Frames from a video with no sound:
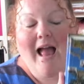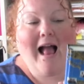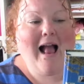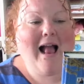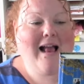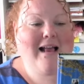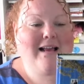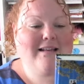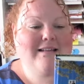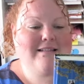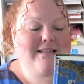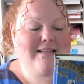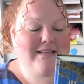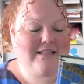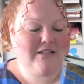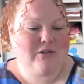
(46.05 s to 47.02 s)
and
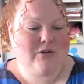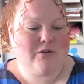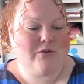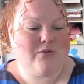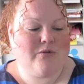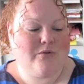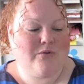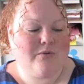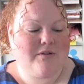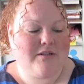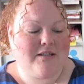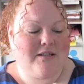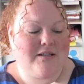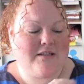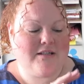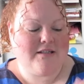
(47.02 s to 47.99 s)
it is called
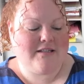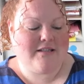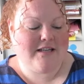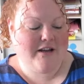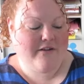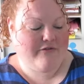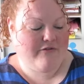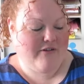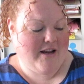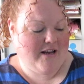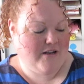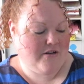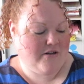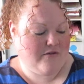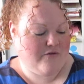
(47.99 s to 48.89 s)
Dear Friend,